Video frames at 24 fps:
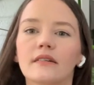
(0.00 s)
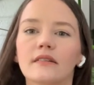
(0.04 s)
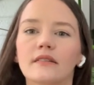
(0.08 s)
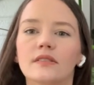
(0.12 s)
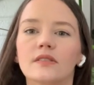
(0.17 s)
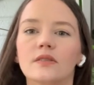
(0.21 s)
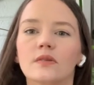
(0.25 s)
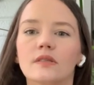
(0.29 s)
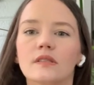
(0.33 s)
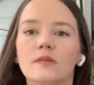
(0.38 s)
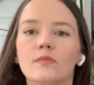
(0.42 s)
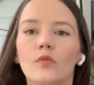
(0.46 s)

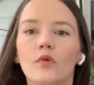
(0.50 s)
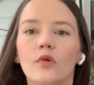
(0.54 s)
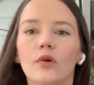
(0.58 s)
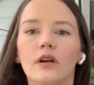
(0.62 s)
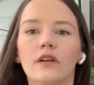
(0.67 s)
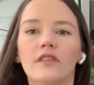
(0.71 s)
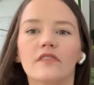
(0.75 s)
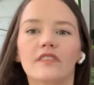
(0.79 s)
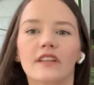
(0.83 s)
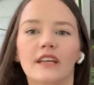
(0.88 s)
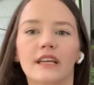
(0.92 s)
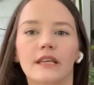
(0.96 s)
So it's more
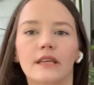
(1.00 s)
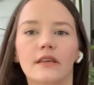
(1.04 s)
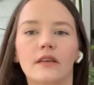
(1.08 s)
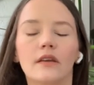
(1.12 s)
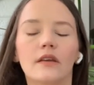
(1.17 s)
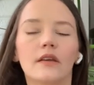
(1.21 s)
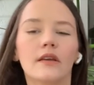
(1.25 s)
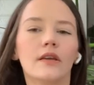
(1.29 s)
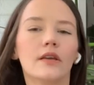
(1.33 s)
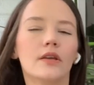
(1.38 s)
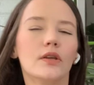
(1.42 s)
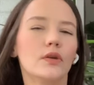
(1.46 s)
of like
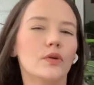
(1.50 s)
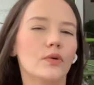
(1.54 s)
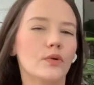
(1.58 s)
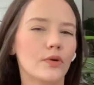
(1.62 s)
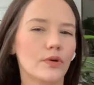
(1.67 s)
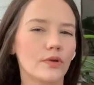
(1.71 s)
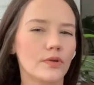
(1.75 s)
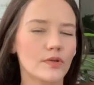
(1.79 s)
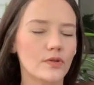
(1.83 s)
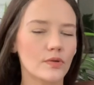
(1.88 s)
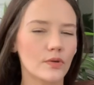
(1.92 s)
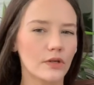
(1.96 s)

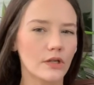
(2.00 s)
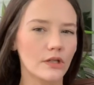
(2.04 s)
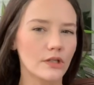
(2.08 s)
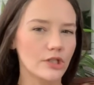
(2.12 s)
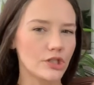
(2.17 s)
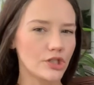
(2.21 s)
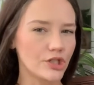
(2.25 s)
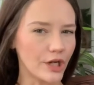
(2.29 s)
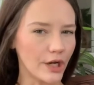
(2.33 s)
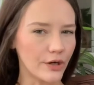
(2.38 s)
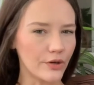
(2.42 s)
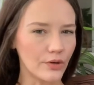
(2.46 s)
your sort of
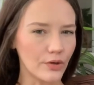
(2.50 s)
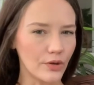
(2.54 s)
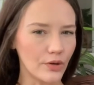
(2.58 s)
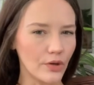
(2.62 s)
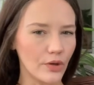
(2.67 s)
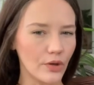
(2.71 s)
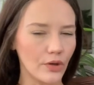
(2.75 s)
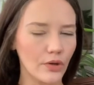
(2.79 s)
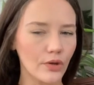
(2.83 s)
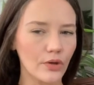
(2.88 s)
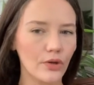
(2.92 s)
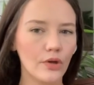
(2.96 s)

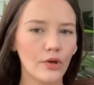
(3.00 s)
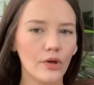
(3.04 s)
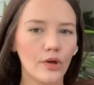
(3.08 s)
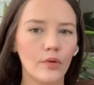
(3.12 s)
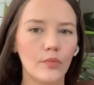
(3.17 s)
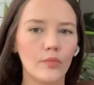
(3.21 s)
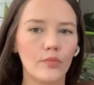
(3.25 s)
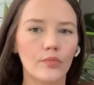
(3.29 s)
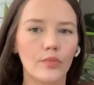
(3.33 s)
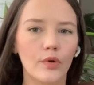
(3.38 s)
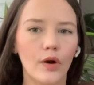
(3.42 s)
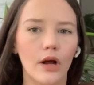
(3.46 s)
general
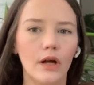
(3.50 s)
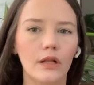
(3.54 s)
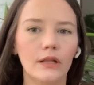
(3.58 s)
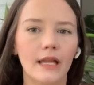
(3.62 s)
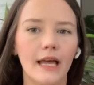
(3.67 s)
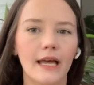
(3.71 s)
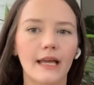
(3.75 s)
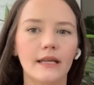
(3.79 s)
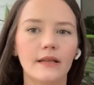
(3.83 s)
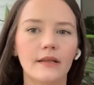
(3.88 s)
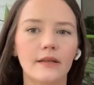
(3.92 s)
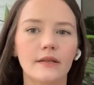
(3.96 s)

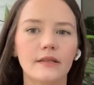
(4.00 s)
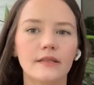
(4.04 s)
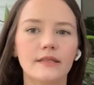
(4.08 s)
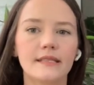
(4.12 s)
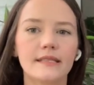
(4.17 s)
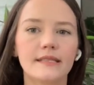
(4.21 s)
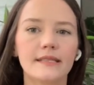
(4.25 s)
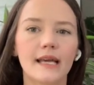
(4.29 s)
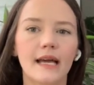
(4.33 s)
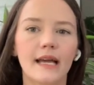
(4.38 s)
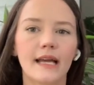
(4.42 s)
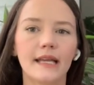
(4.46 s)
bralette
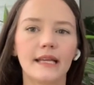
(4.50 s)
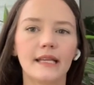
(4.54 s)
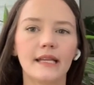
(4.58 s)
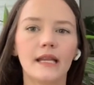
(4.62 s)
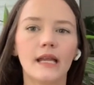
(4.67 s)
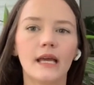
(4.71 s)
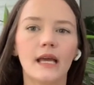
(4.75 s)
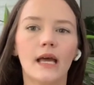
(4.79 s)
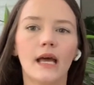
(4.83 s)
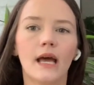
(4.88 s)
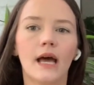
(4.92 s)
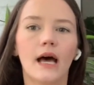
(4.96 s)
design,
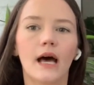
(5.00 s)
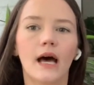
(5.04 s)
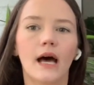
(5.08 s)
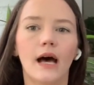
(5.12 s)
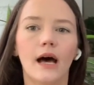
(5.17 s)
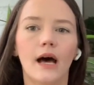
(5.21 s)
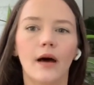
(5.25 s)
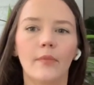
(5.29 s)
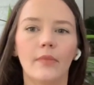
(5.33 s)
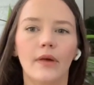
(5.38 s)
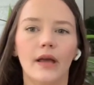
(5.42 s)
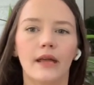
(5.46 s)

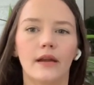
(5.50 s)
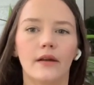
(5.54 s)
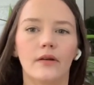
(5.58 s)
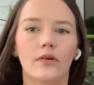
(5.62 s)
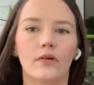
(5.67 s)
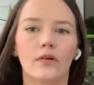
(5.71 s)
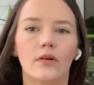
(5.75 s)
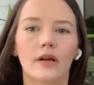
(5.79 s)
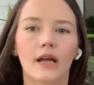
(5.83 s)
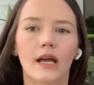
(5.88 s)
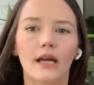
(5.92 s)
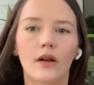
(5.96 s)
um, and
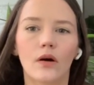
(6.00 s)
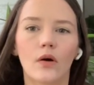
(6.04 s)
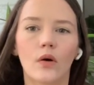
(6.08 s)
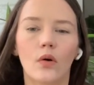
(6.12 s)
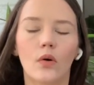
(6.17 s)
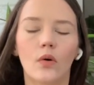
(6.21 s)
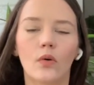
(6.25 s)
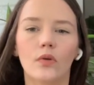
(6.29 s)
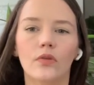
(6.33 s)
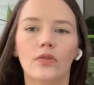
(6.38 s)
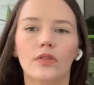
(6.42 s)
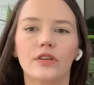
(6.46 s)
it'll kind of
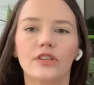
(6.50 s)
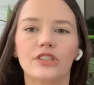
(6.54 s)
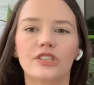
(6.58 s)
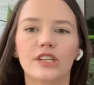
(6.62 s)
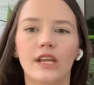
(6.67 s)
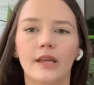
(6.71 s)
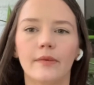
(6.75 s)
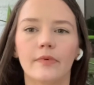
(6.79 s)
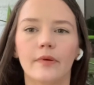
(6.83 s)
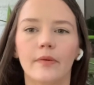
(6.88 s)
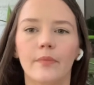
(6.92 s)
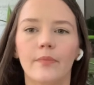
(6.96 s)
hold the
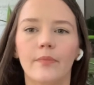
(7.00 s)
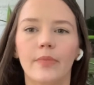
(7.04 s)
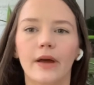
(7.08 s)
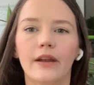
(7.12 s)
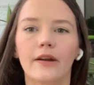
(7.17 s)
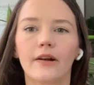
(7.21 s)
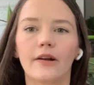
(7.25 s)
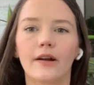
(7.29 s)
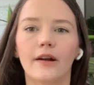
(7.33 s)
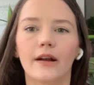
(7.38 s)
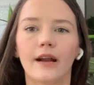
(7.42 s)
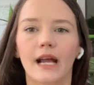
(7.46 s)
shape
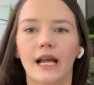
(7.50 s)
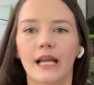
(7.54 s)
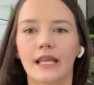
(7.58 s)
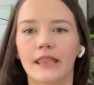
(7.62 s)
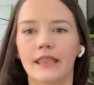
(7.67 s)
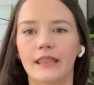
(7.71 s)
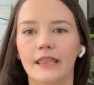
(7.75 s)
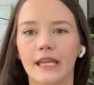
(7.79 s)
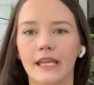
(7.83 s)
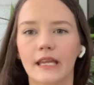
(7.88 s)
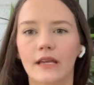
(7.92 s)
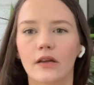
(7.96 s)
better, I
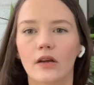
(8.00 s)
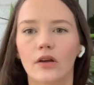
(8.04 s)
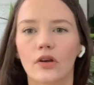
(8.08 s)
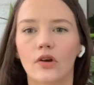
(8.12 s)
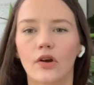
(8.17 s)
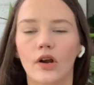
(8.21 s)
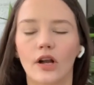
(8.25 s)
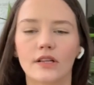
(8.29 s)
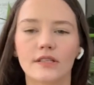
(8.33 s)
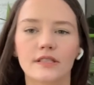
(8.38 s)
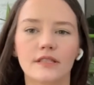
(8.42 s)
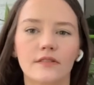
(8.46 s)
think,
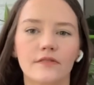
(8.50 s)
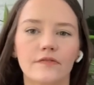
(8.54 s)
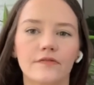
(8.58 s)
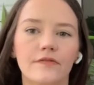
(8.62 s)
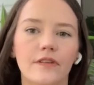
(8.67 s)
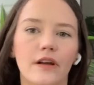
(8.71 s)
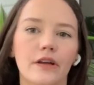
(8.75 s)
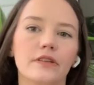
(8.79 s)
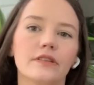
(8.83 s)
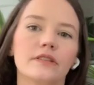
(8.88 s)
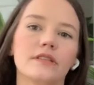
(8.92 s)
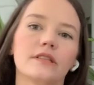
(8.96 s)
across the
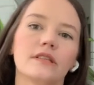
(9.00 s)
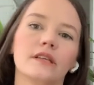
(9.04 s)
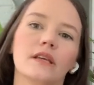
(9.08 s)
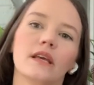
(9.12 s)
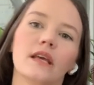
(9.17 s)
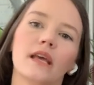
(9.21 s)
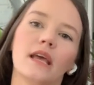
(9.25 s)
front.